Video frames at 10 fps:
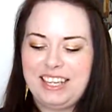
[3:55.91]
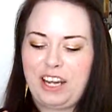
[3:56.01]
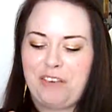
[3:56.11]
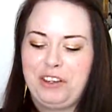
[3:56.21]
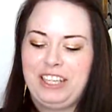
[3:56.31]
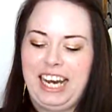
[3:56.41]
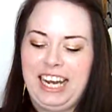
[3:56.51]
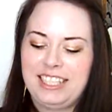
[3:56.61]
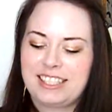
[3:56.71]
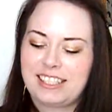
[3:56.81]
Not very
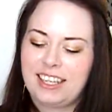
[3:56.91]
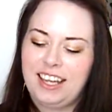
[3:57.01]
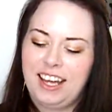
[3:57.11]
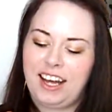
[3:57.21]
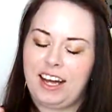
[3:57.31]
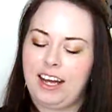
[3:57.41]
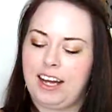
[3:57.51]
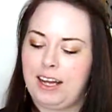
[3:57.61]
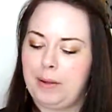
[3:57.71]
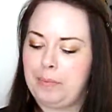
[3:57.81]
nice.
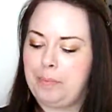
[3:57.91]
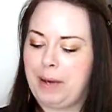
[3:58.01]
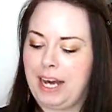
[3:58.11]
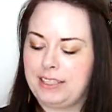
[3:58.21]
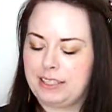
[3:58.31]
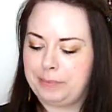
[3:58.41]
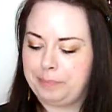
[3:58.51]
But